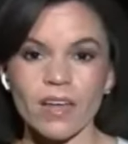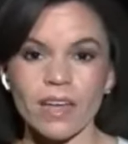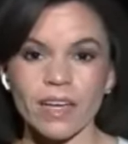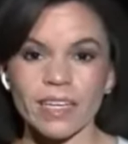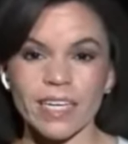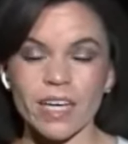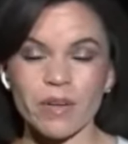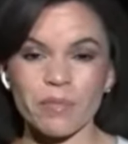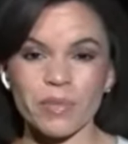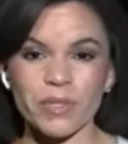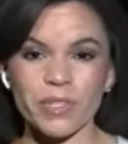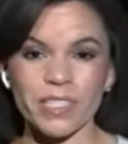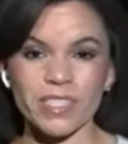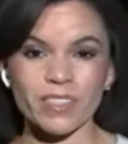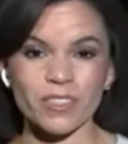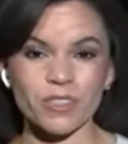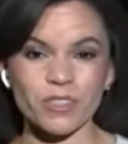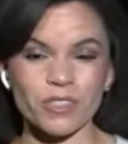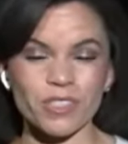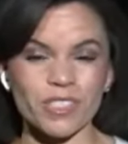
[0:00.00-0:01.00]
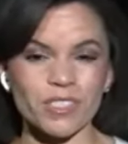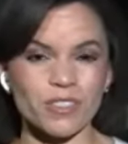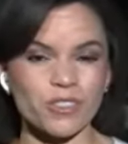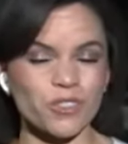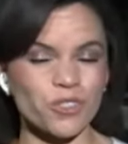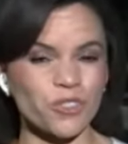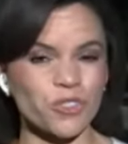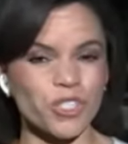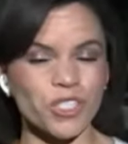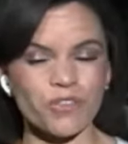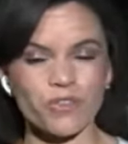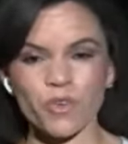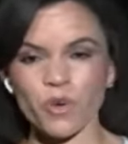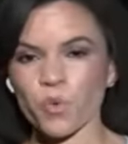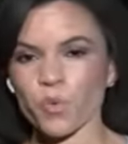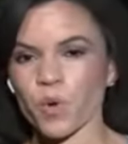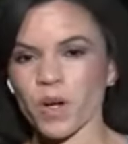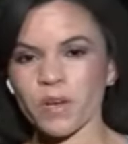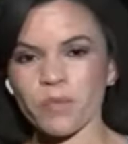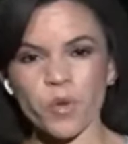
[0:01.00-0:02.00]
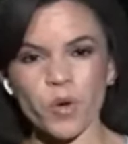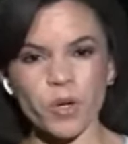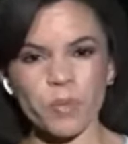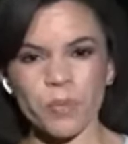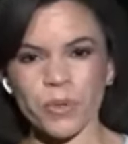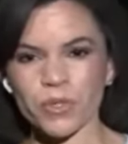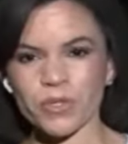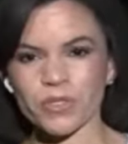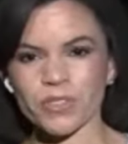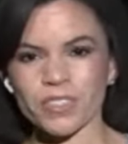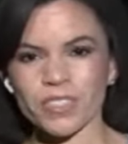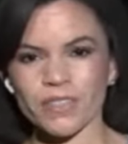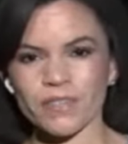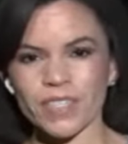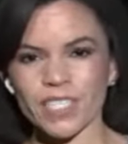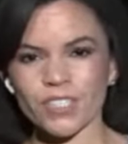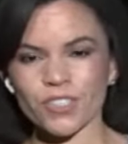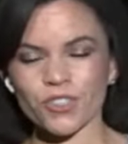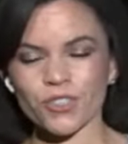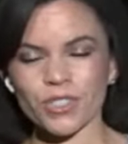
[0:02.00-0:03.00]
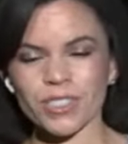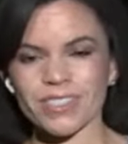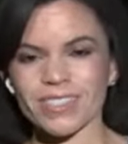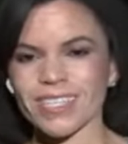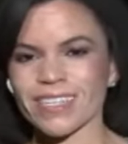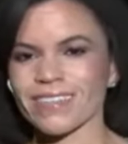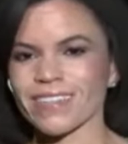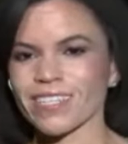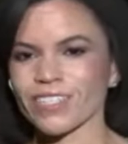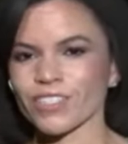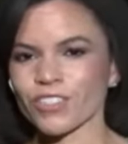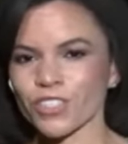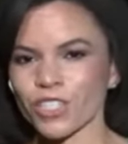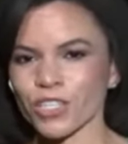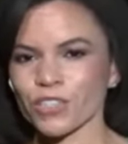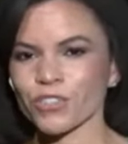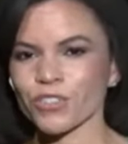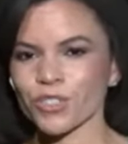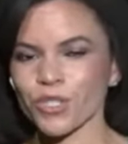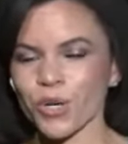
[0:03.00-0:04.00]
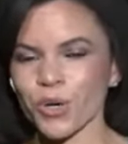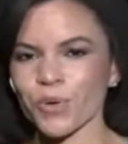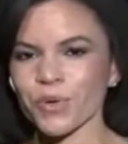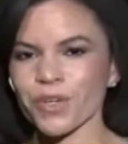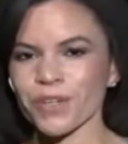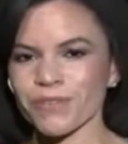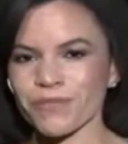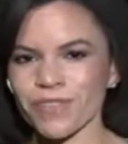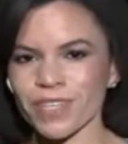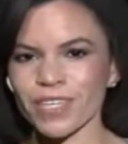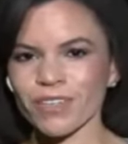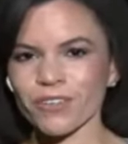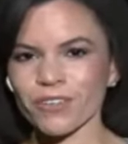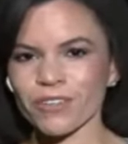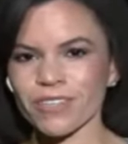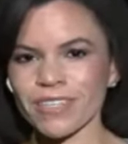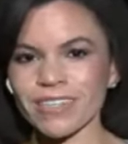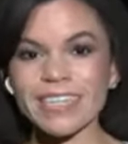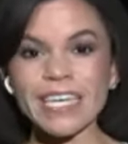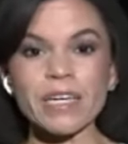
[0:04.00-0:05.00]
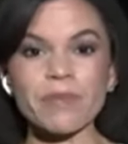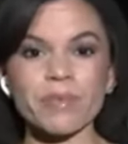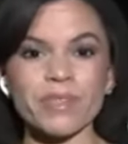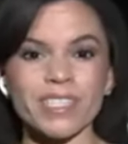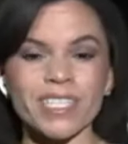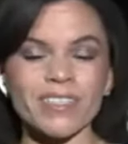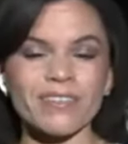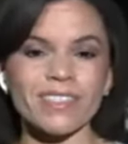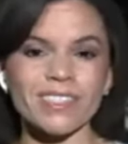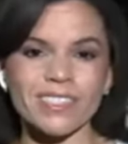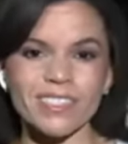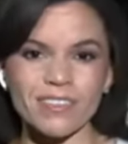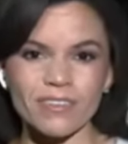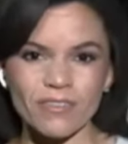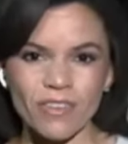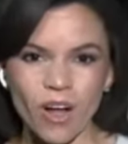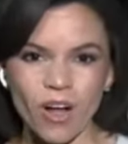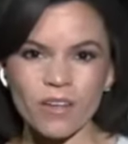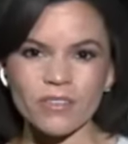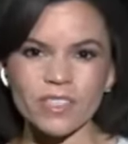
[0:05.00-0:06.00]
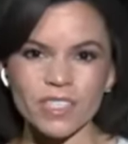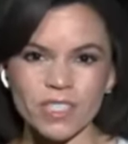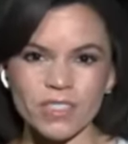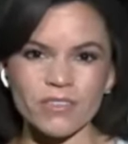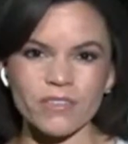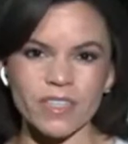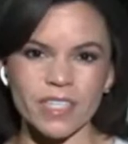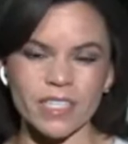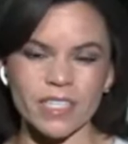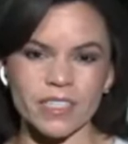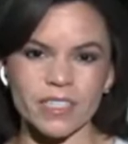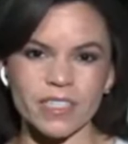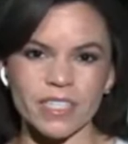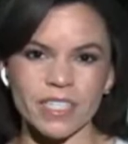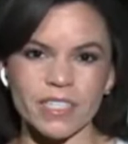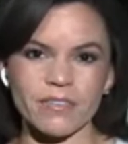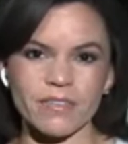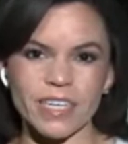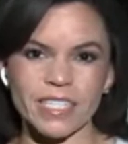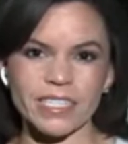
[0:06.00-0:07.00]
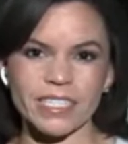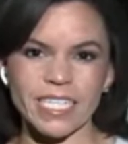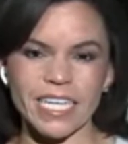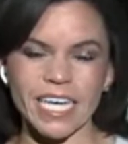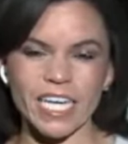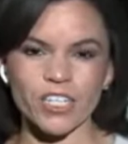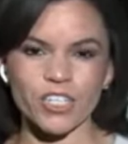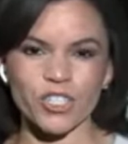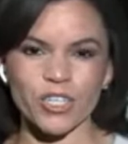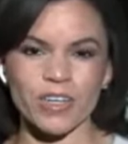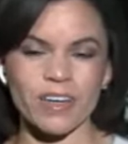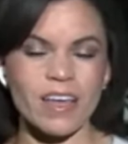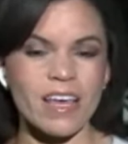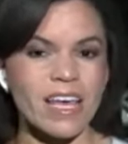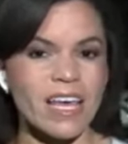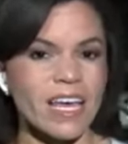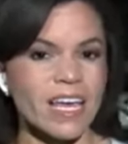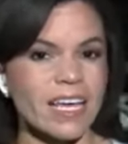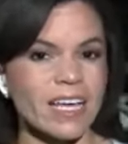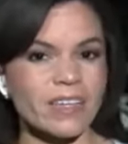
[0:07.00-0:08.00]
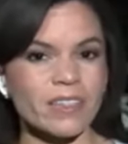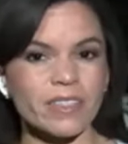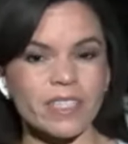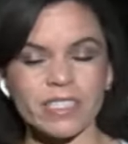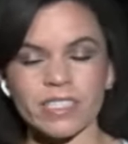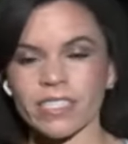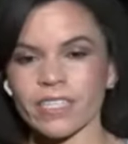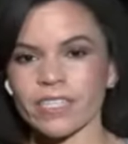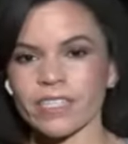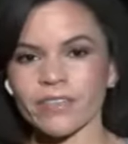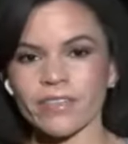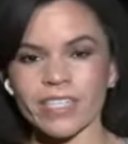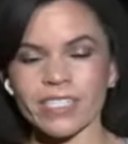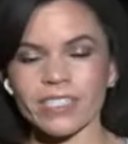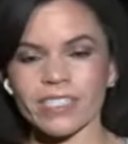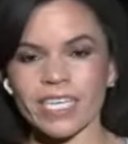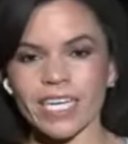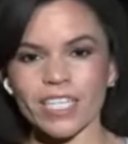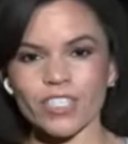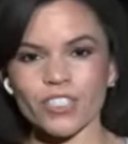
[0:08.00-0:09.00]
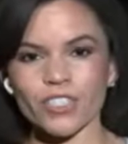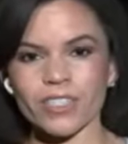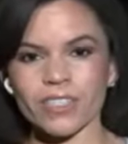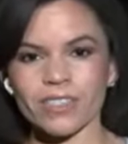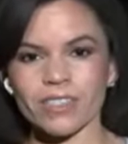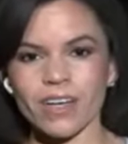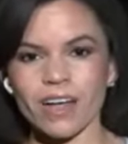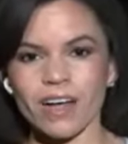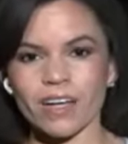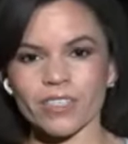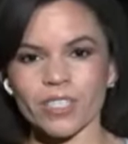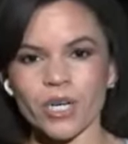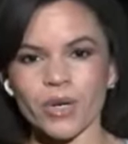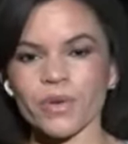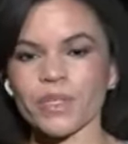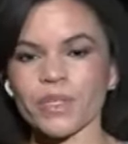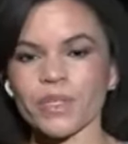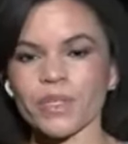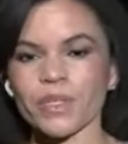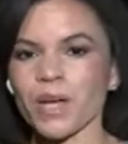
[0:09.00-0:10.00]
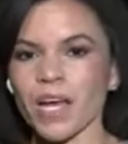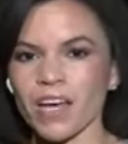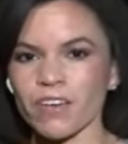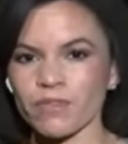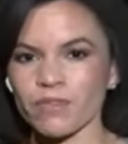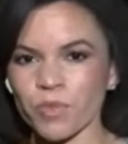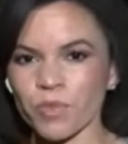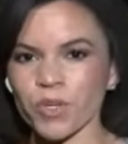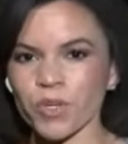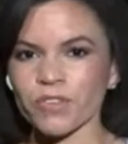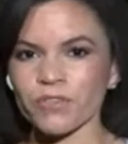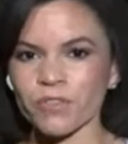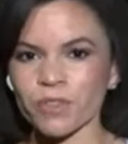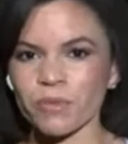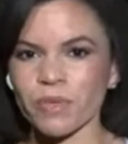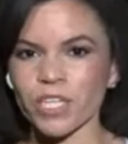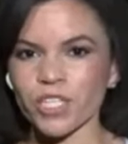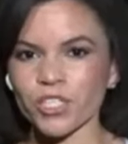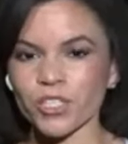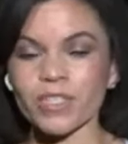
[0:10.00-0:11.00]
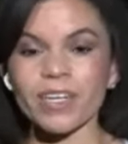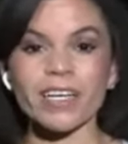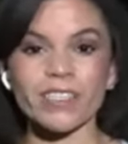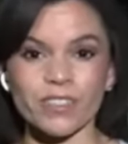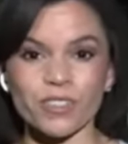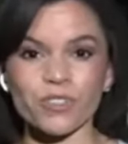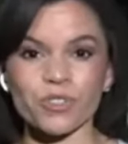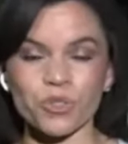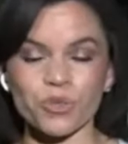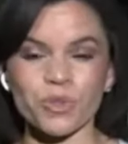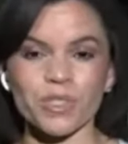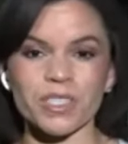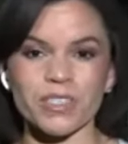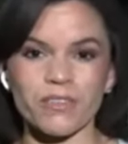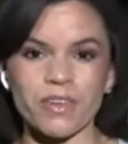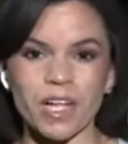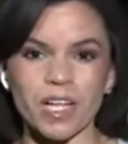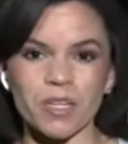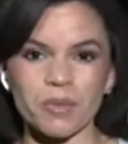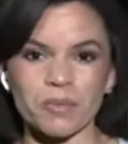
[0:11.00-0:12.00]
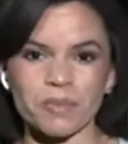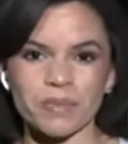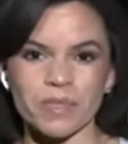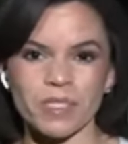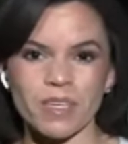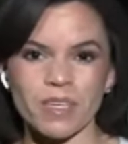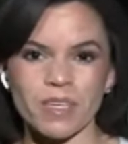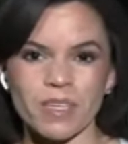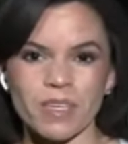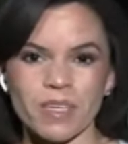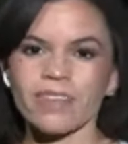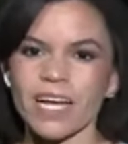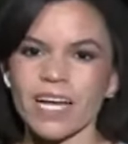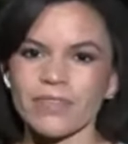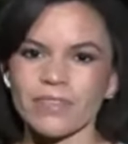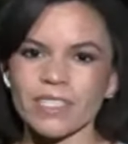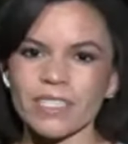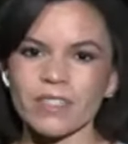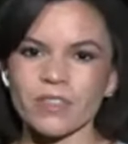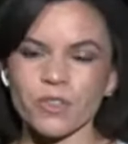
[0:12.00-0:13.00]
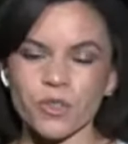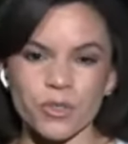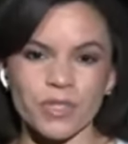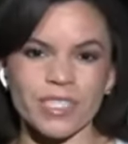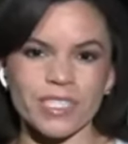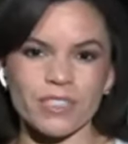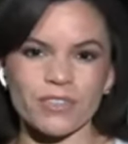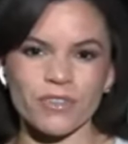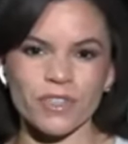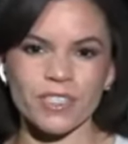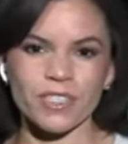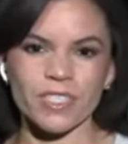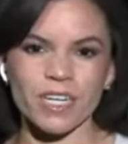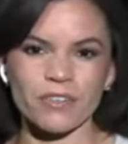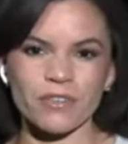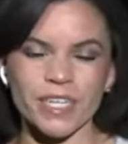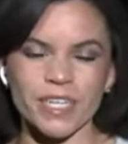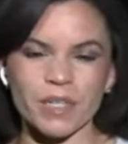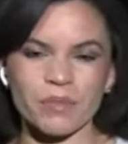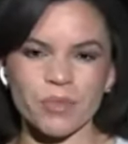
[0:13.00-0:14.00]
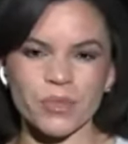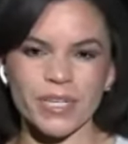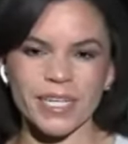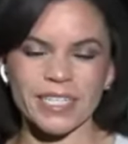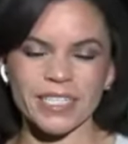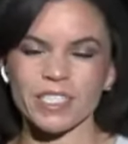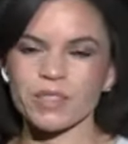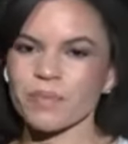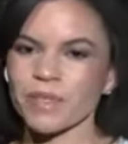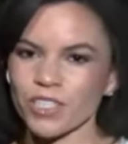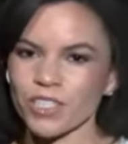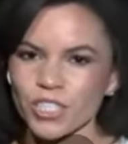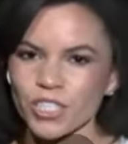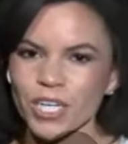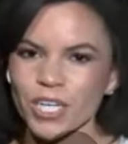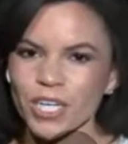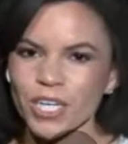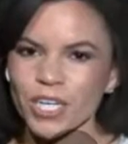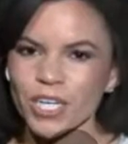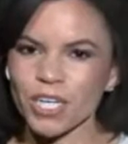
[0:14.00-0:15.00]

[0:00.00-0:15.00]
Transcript: Again, police are still searching for one more person of interest, and they just towed a vehicle that they believe is involved in the in the investigation. And this investigation is ongoing, so we'll have more information as the story develops. Live in Northeast Philadelphia, Brianna Smith. Chan-